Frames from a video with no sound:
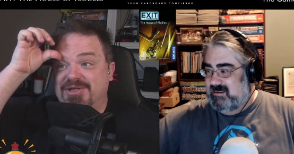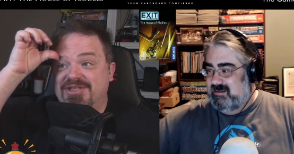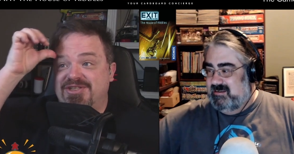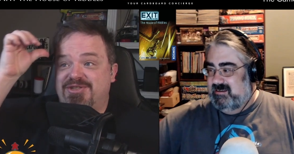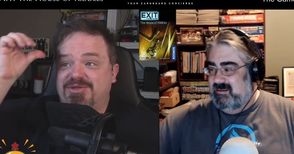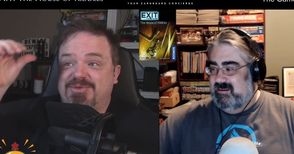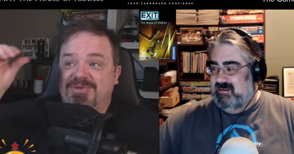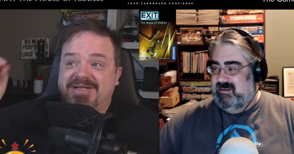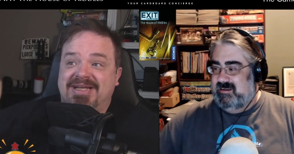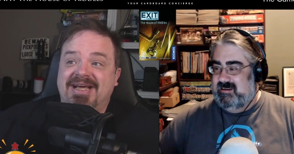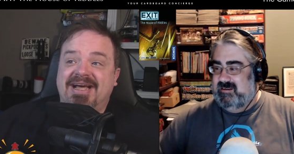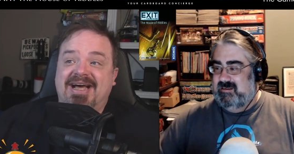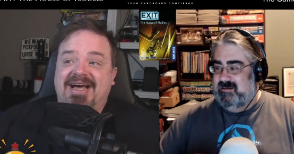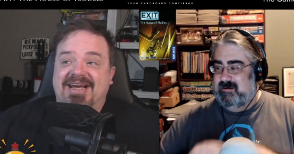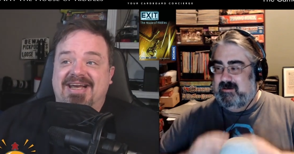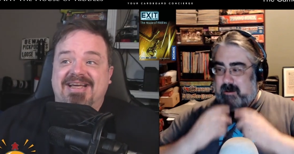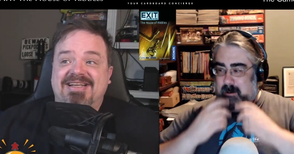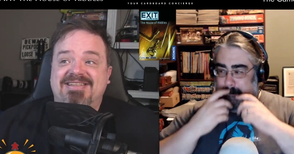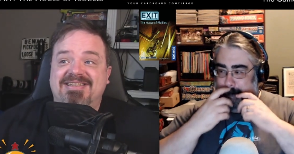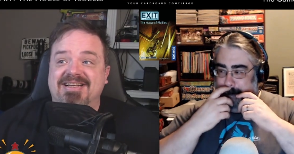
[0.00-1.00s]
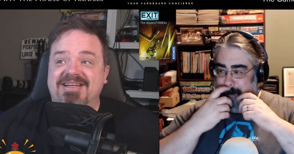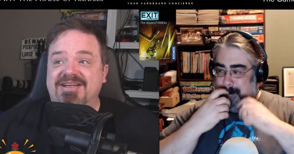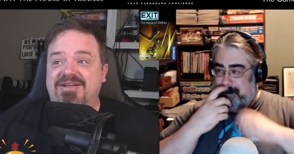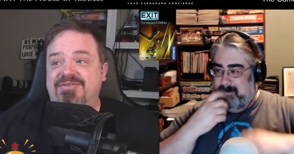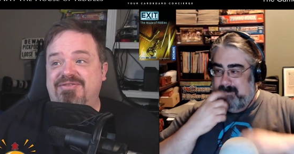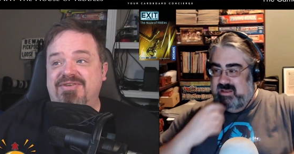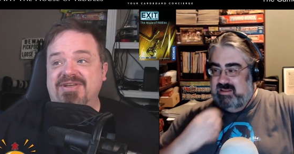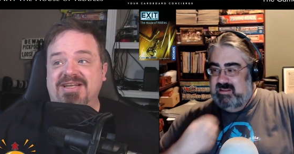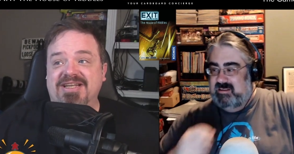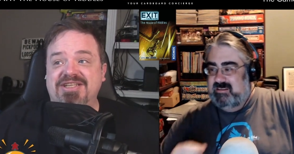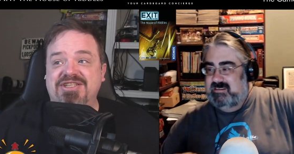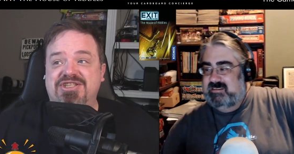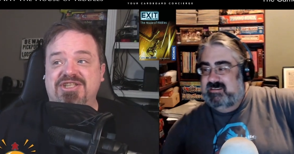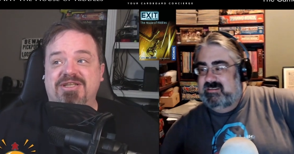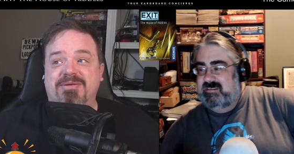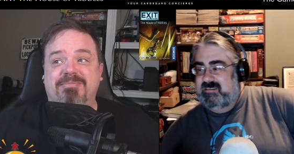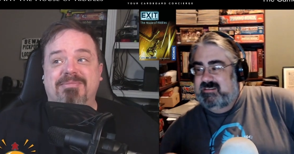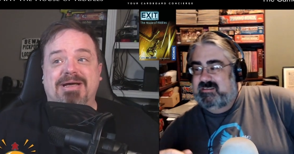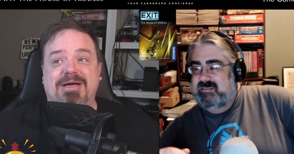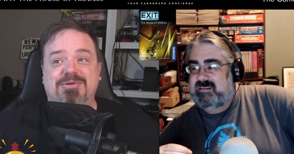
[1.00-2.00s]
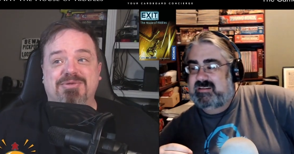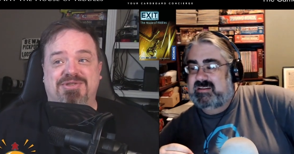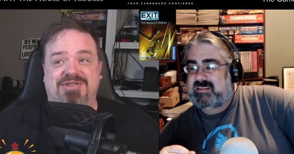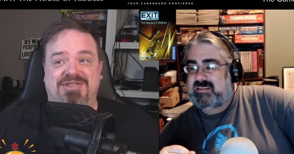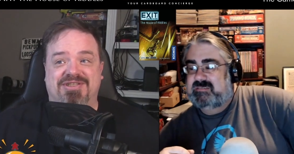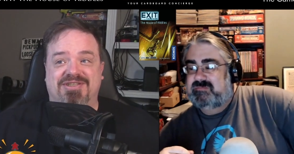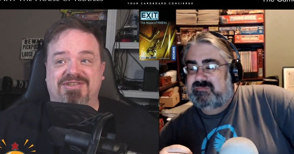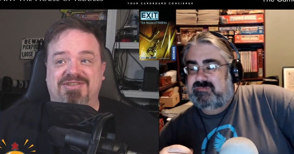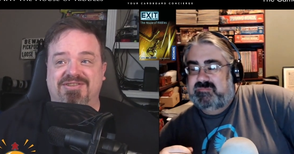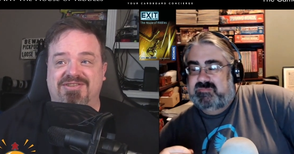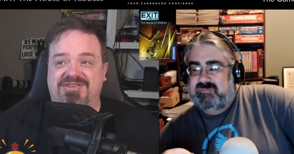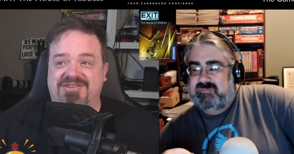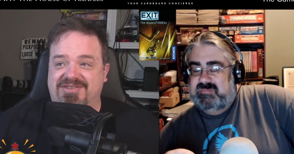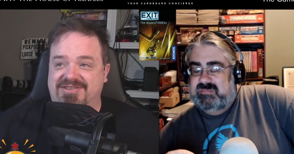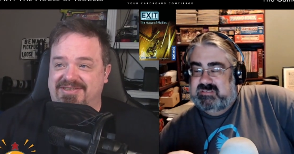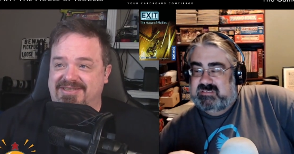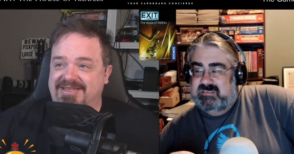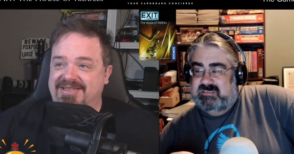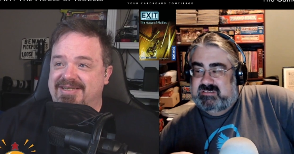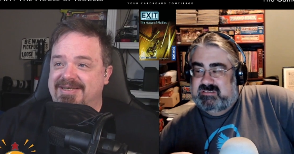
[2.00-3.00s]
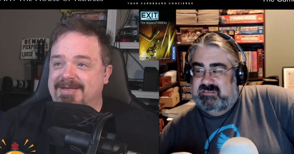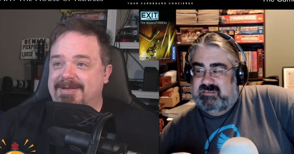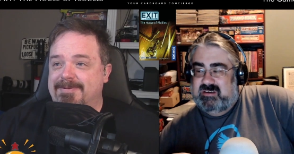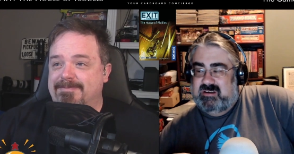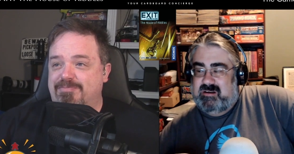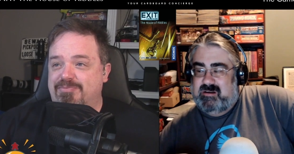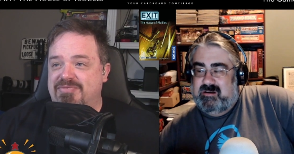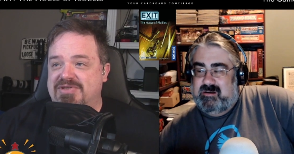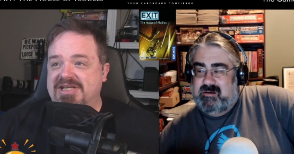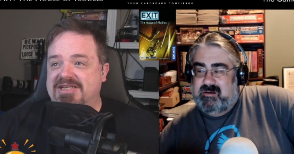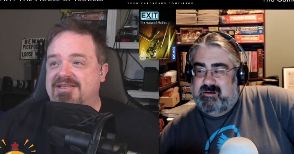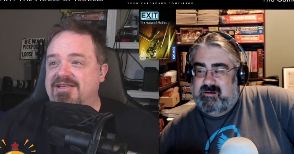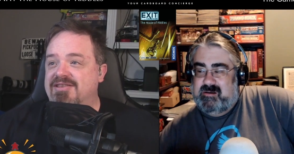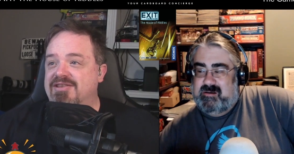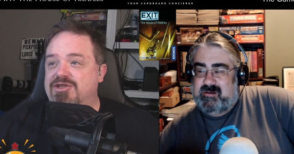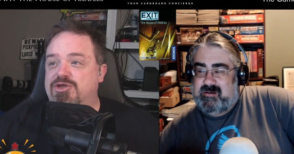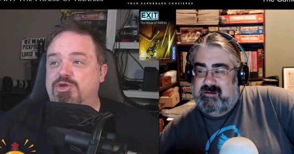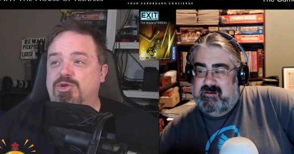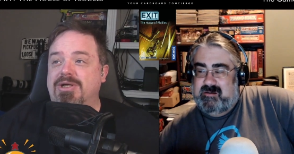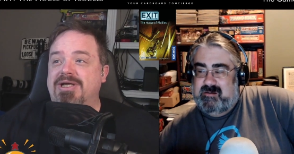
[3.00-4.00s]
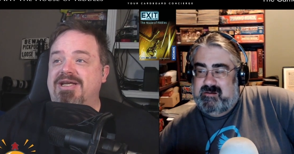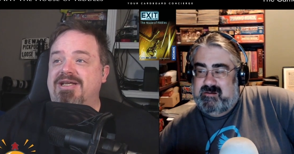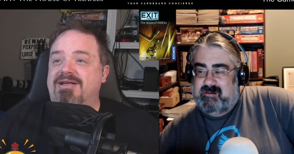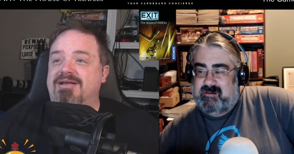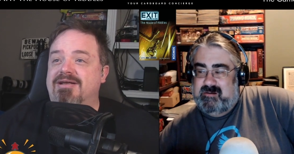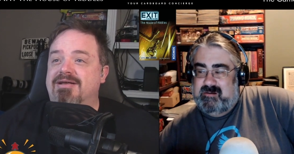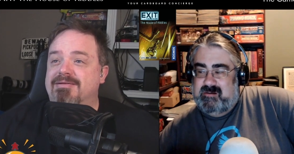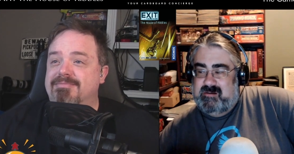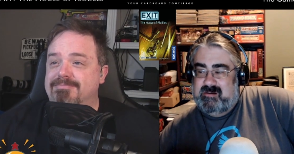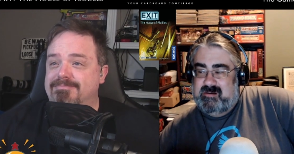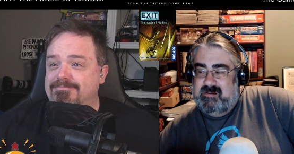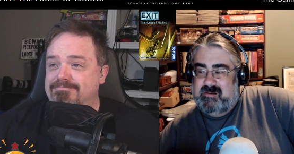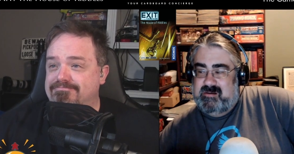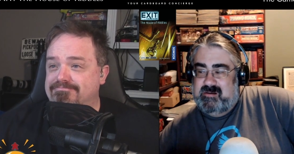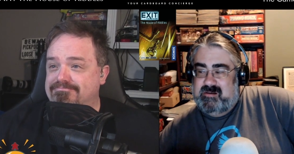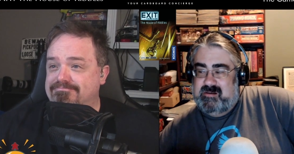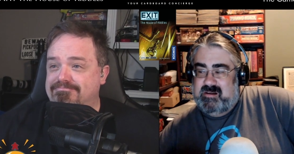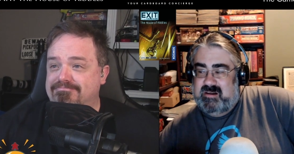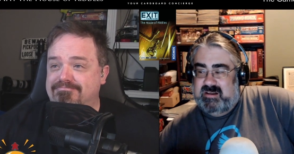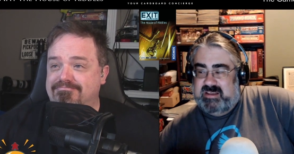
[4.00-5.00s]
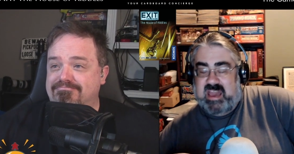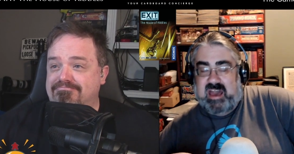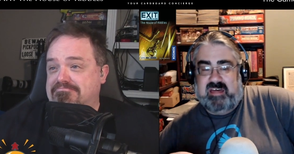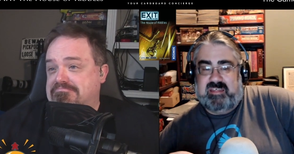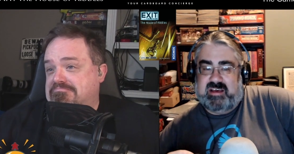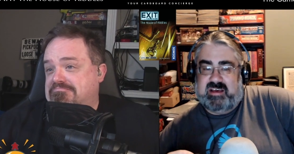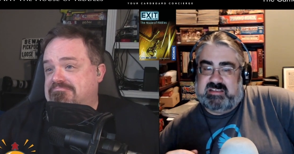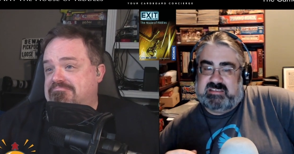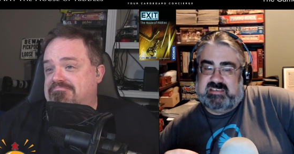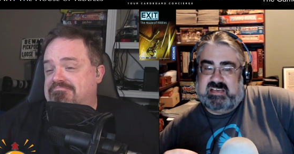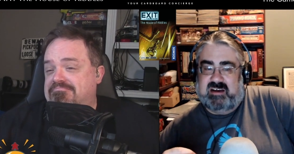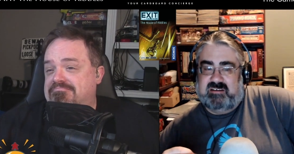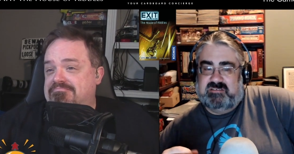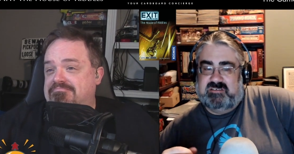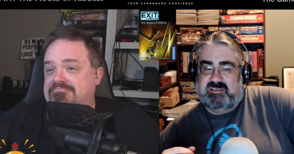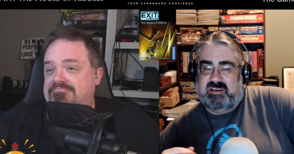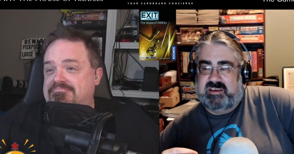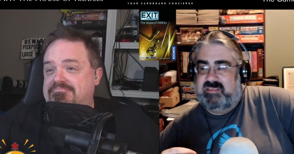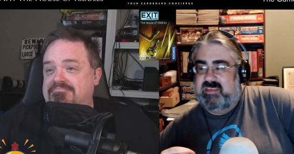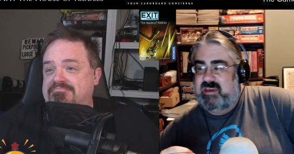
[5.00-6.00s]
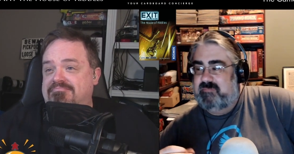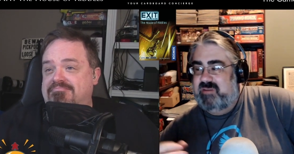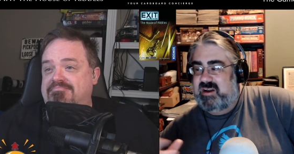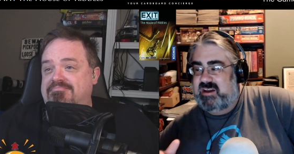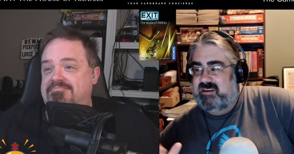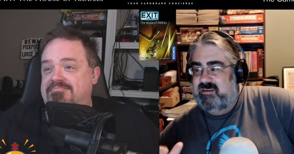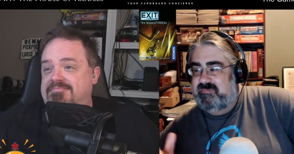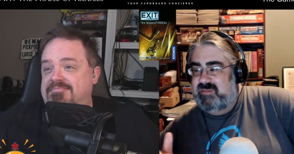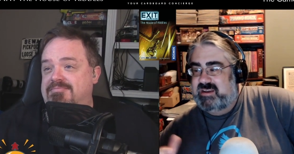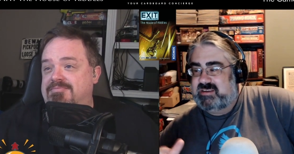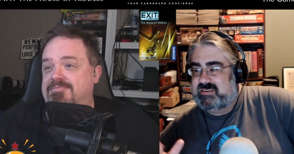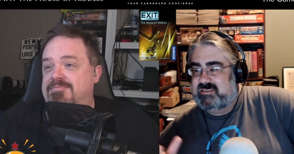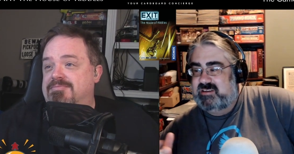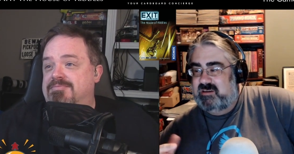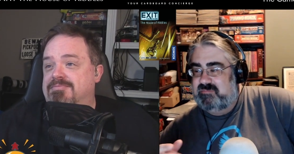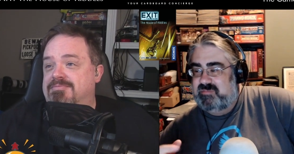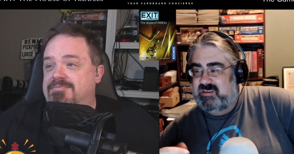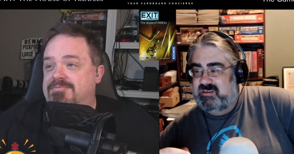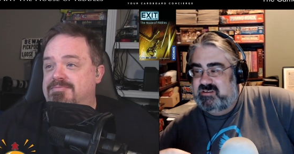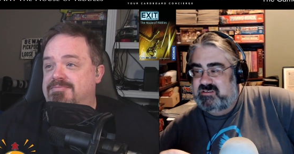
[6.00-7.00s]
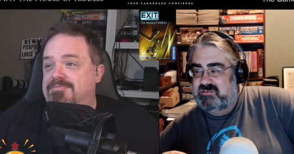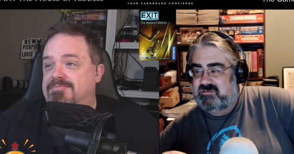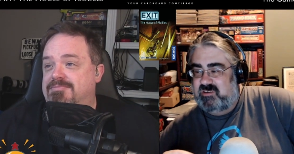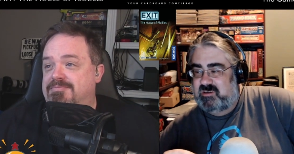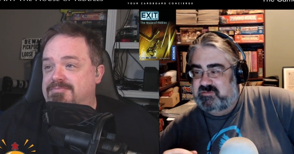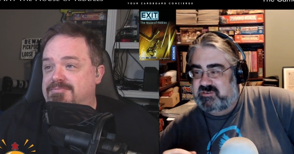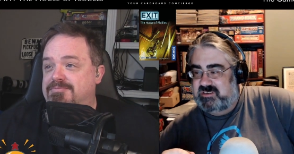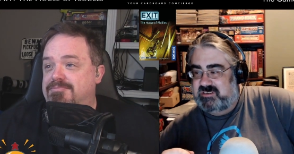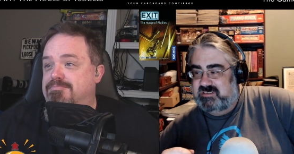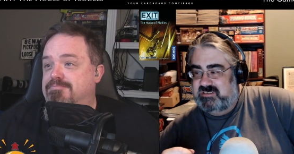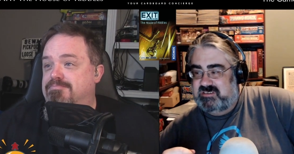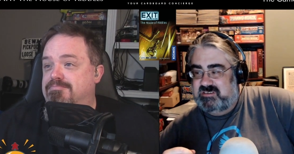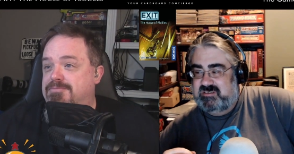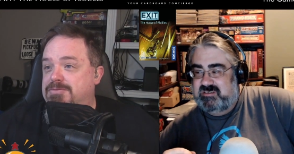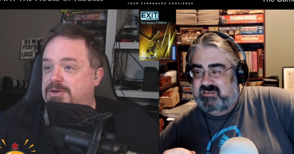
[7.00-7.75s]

Speaker 1: going to a, an idyllic village in the mountains, taking the train. Yeah, that sounds
Speaker 2: like they might have mixed up the descriptions.